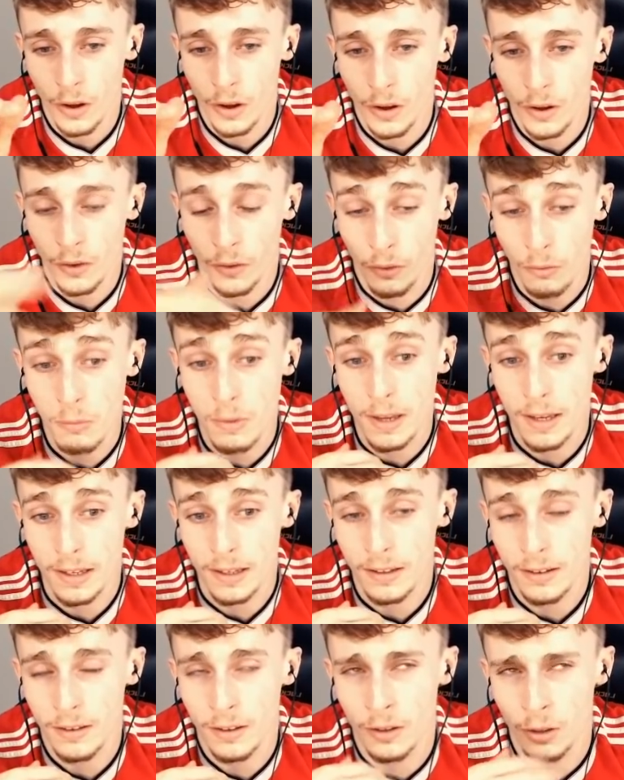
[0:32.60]
for me,
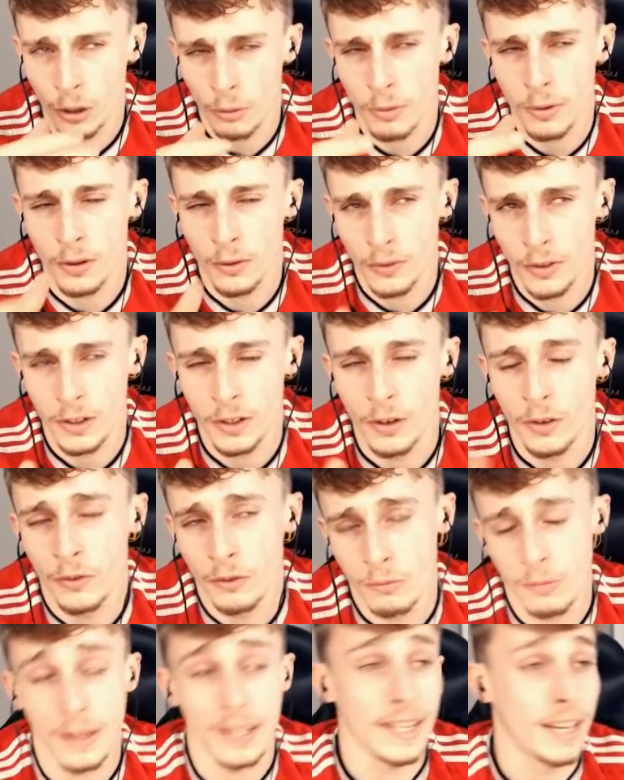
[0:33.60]
the topic of video for
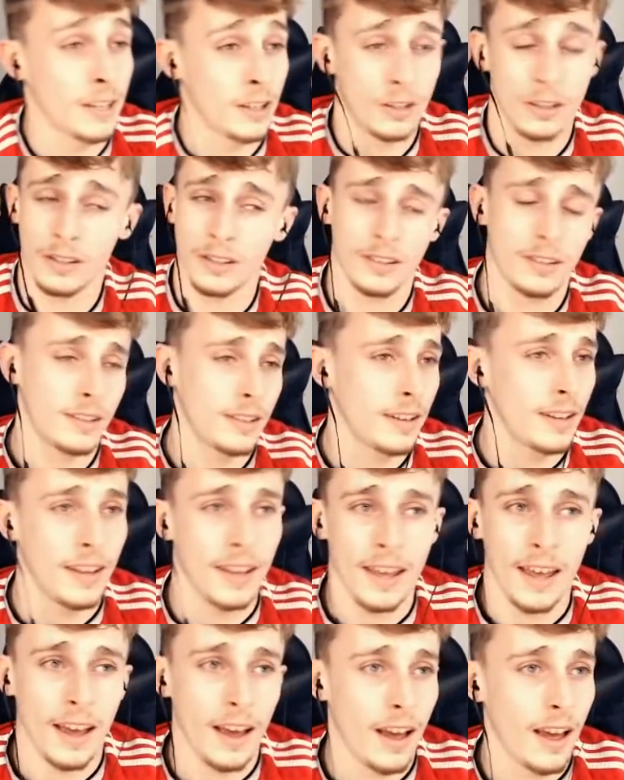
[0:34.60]
me, that just,
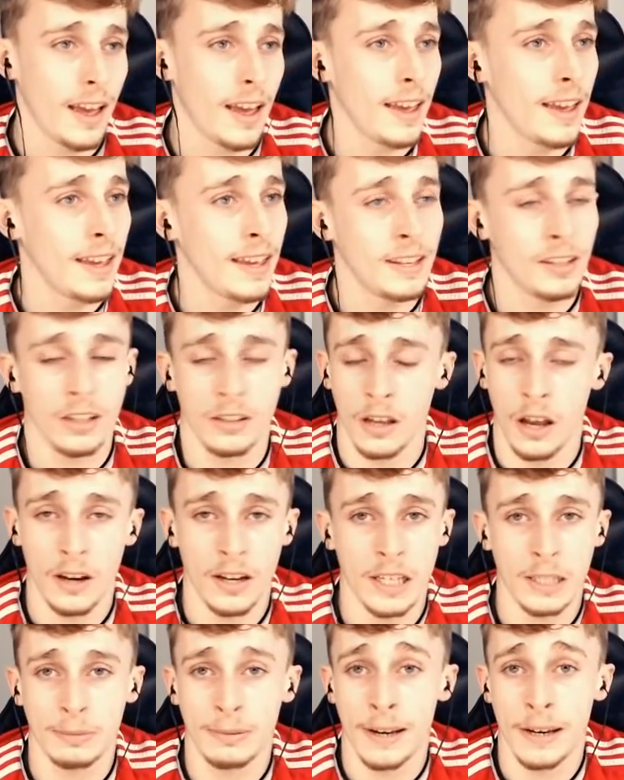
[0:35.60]
it's just
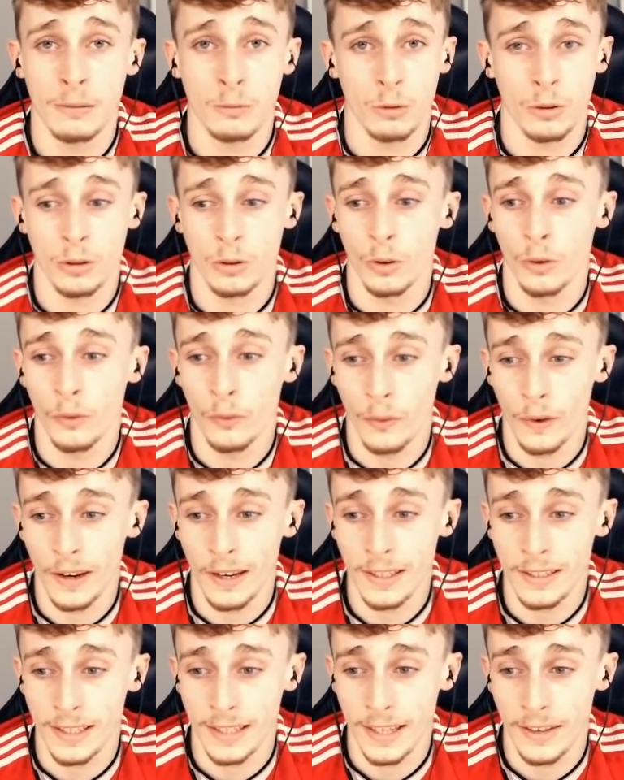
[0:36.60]
unexplainable, the sort of
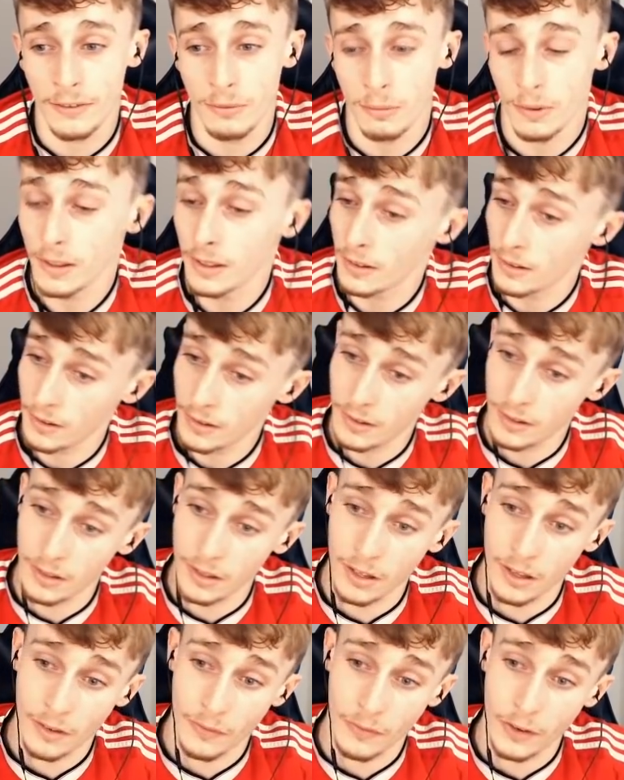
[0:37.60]
feelings it gives me. And
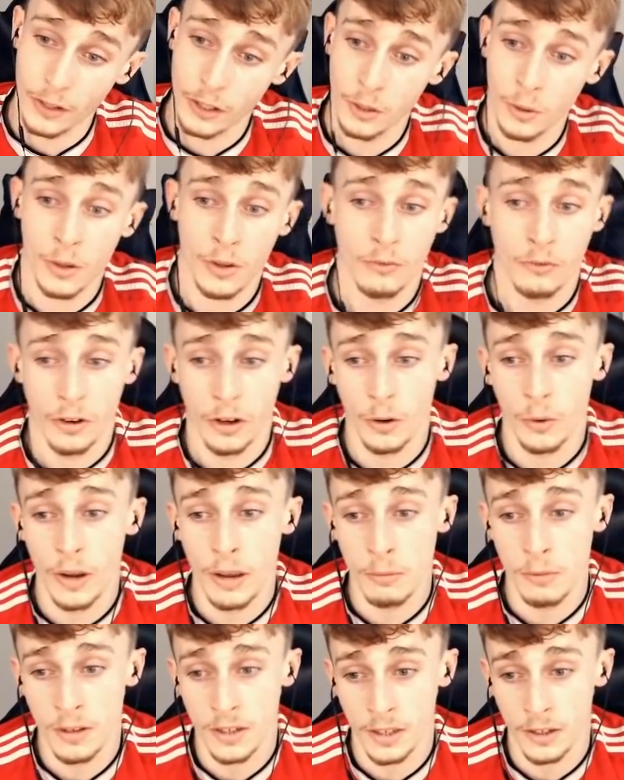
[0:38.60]
the video is real
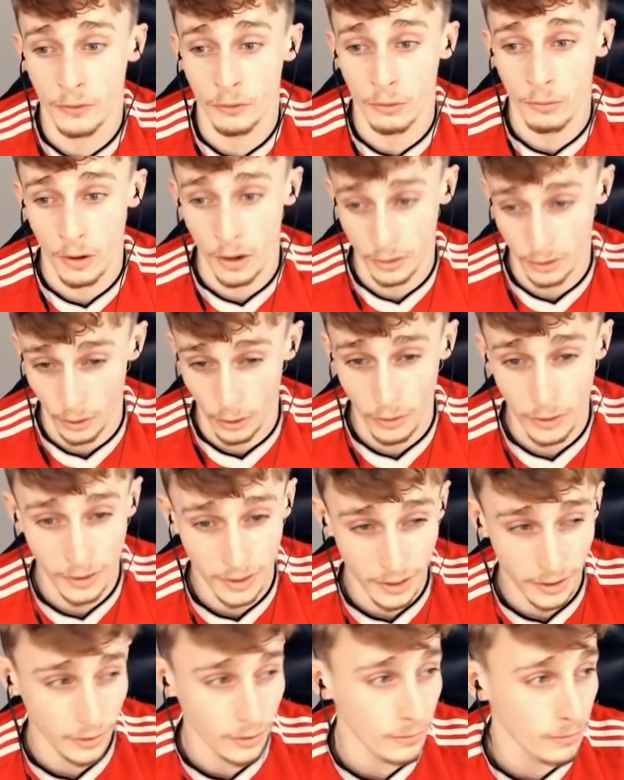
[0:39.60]
images from our solar
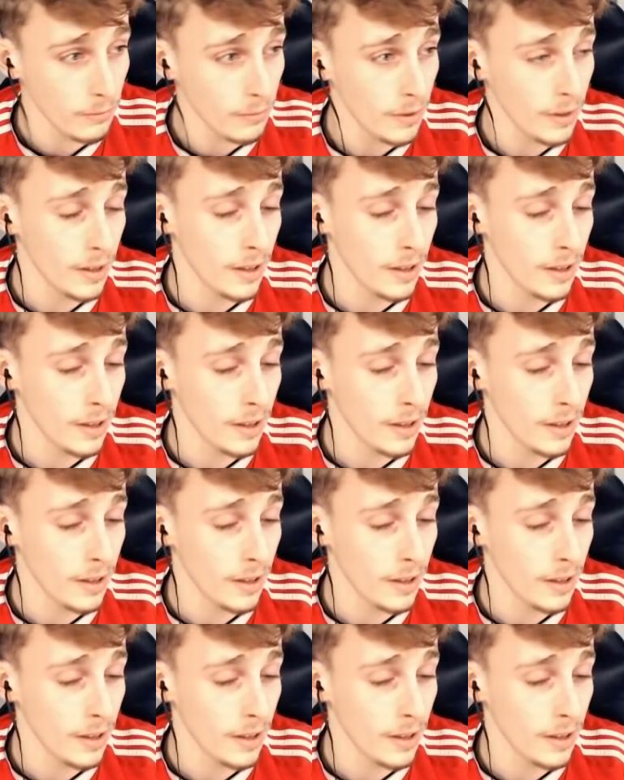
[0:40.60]
system.